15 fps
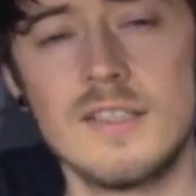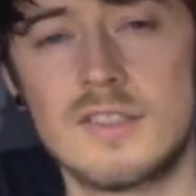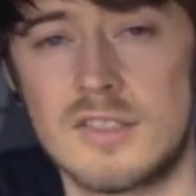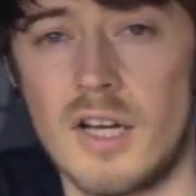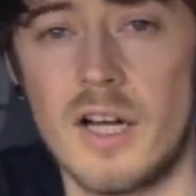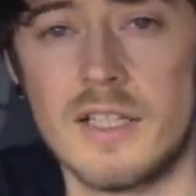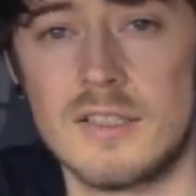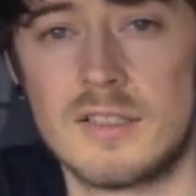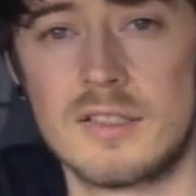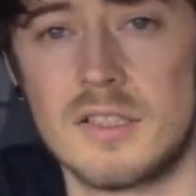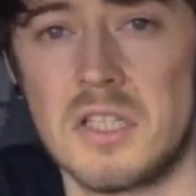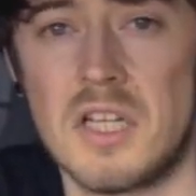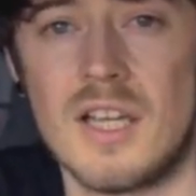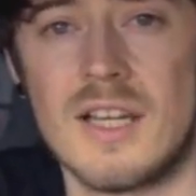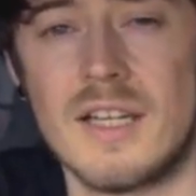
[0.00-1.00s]

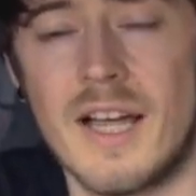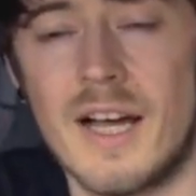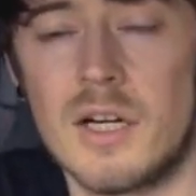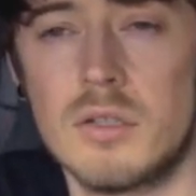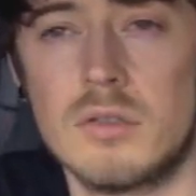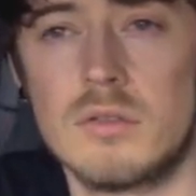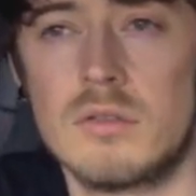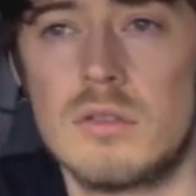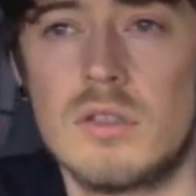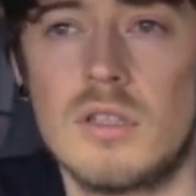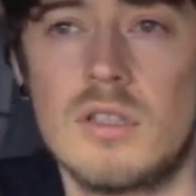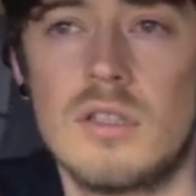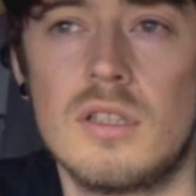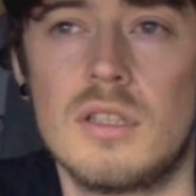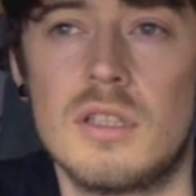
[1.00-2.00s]
Insights. Now,
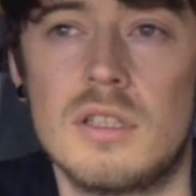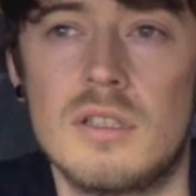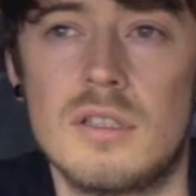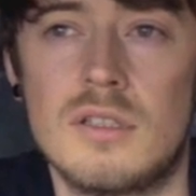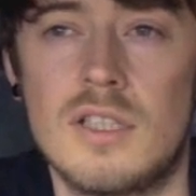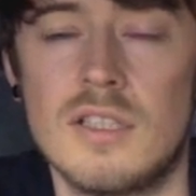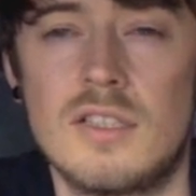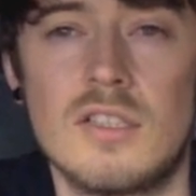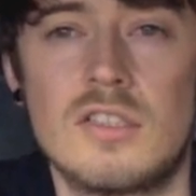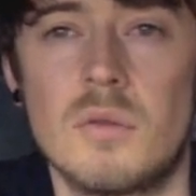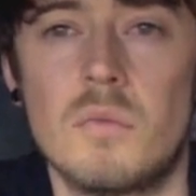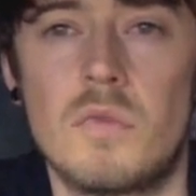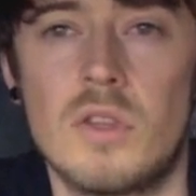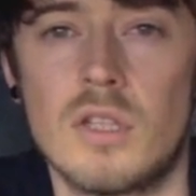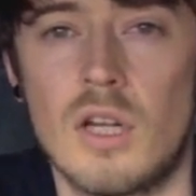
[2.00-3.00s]
this
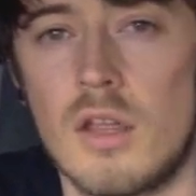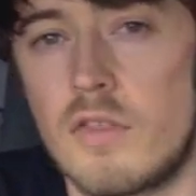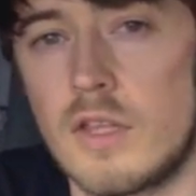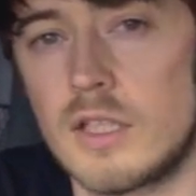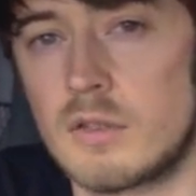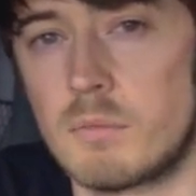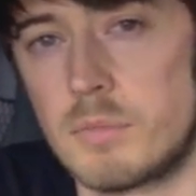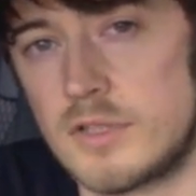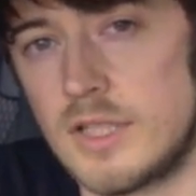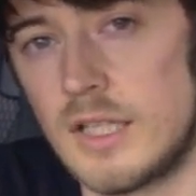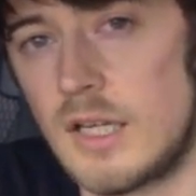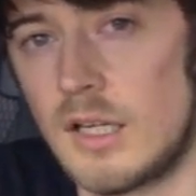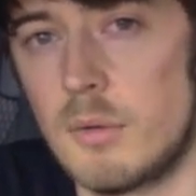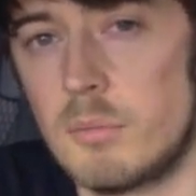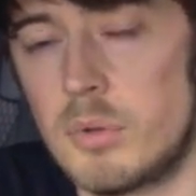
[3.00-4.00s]
is something that I think is
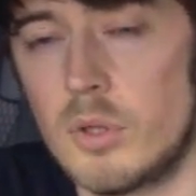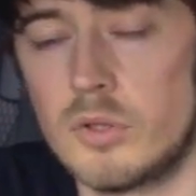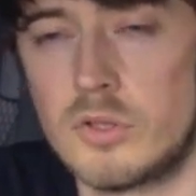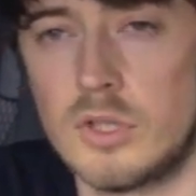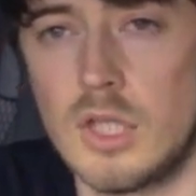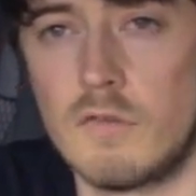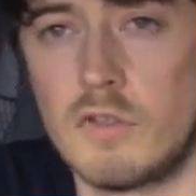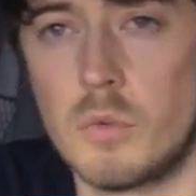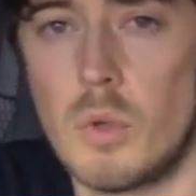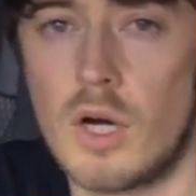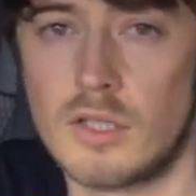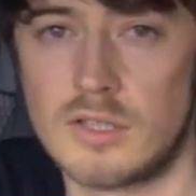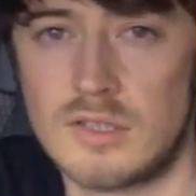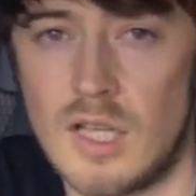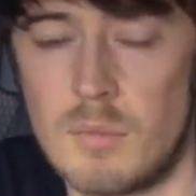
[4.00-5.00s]
particularly important if
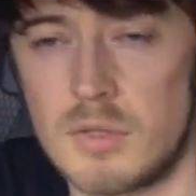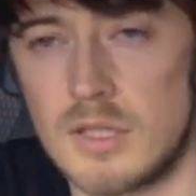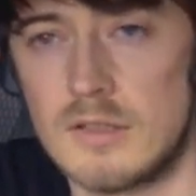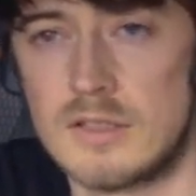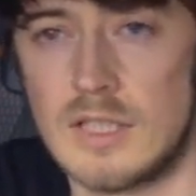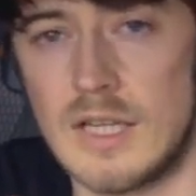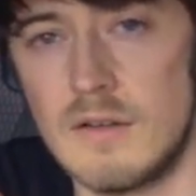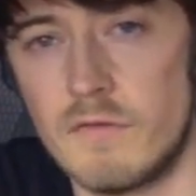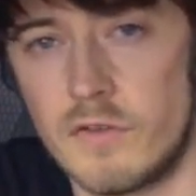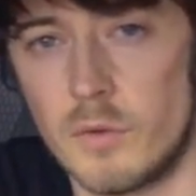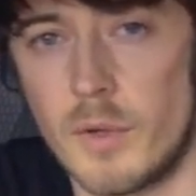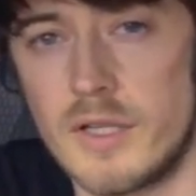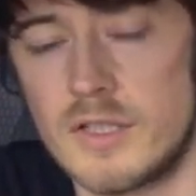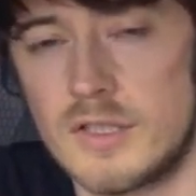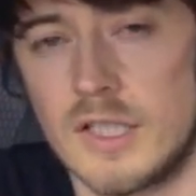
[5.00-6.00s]
you are stepping into
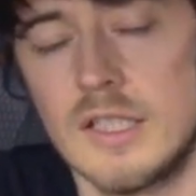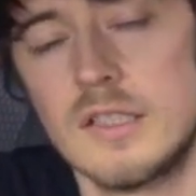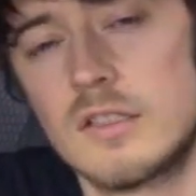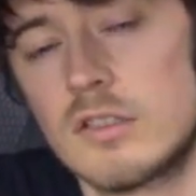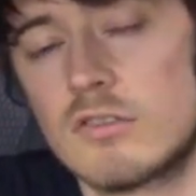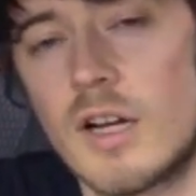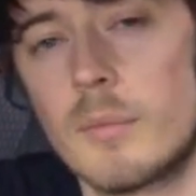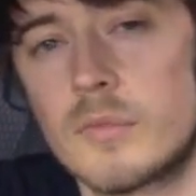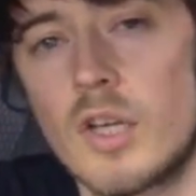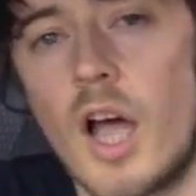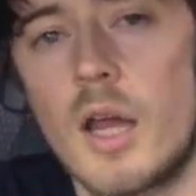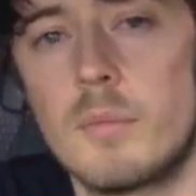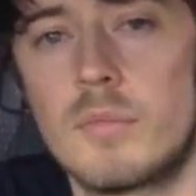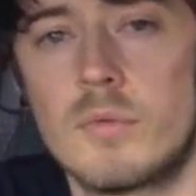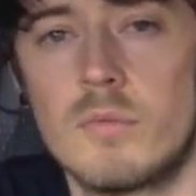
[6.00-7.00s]
influencer Instagram
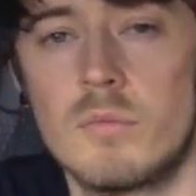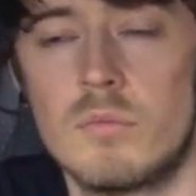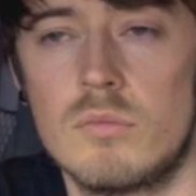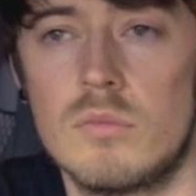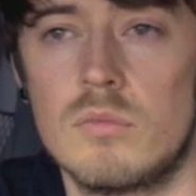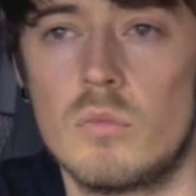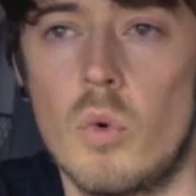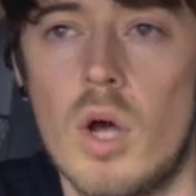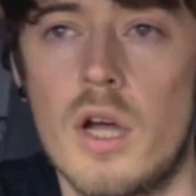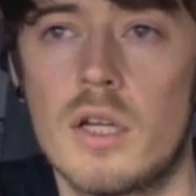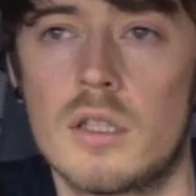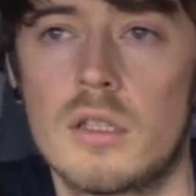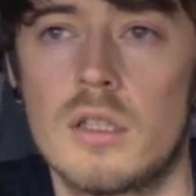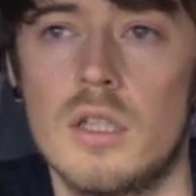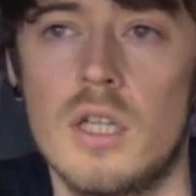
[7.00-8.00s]
type
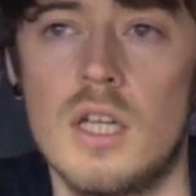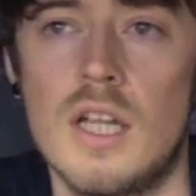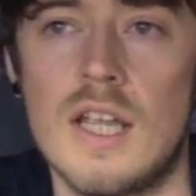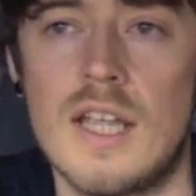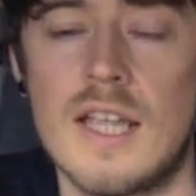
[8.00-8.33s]
work.